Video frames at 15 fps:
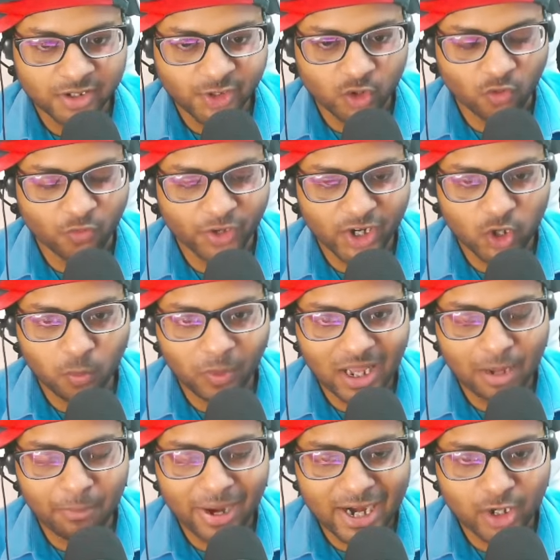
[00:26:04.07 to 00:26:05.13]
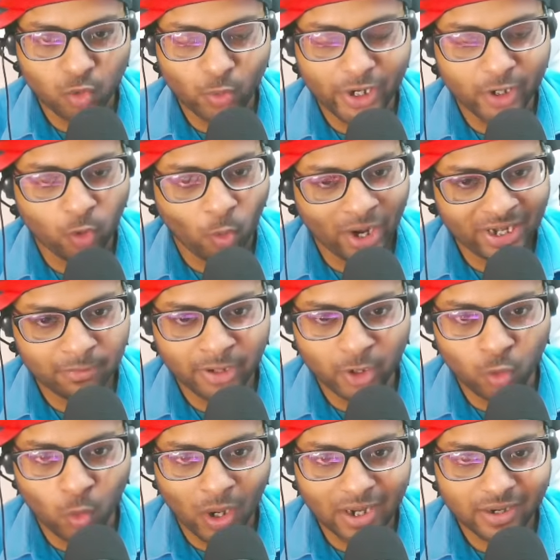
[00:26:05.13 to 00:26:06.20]
So free to play, pay to win, whatever
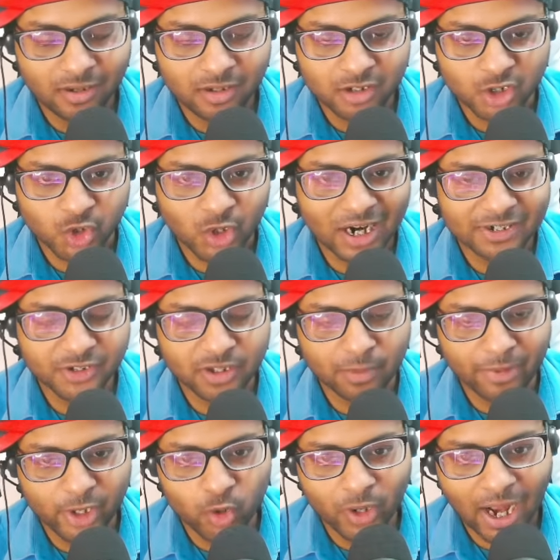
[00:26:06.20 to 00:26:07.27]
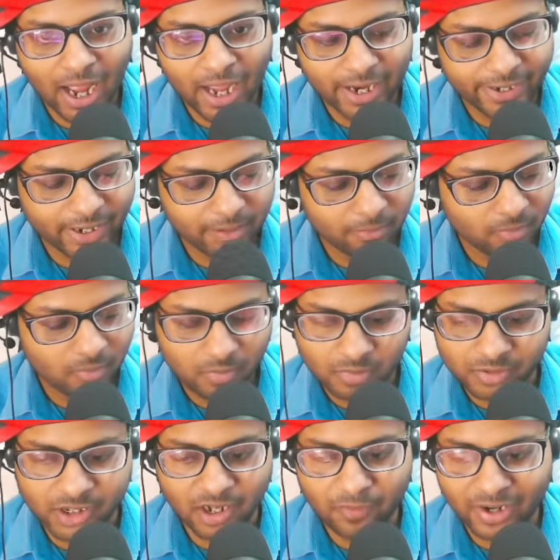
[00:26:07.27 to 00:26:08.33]
you are, start saving your item.
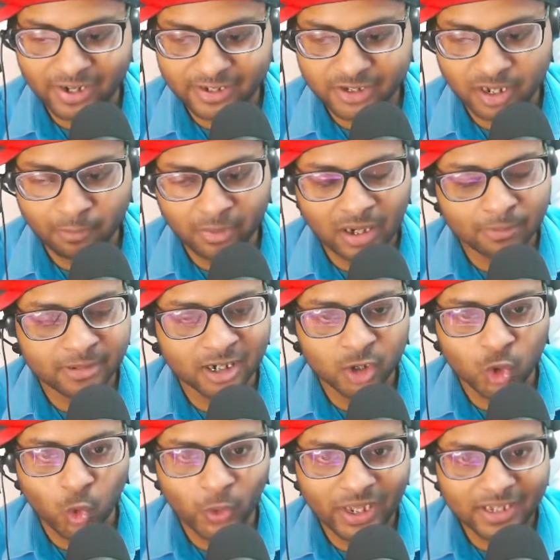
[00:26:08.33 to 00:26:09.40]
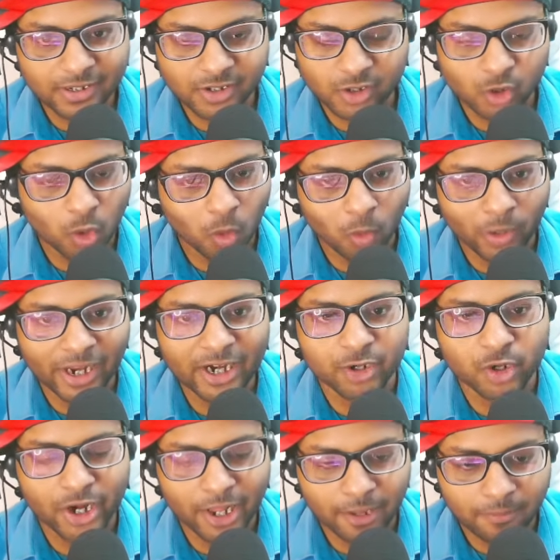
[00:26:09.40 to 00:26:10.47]
The event is coming after 2 days, so get
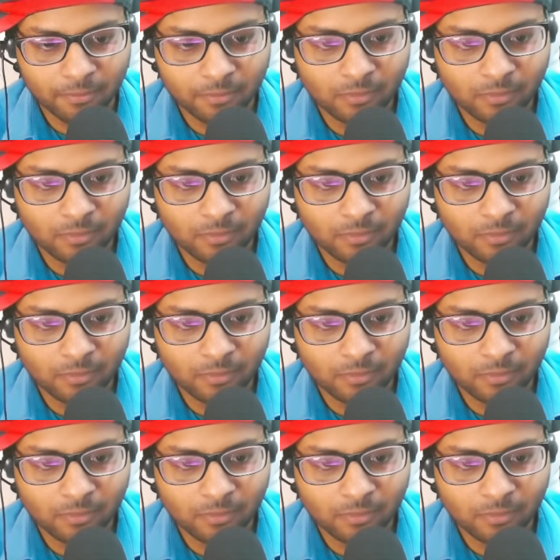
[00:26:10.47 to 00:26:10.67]
ready.